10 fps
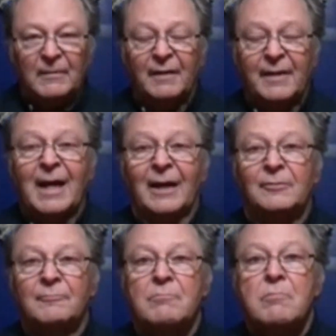Now that
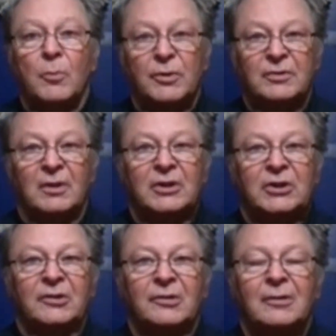was
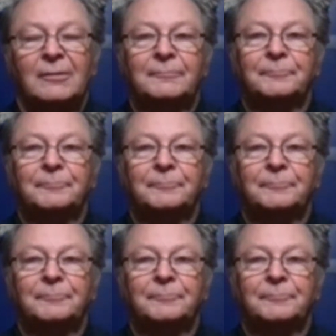delicious.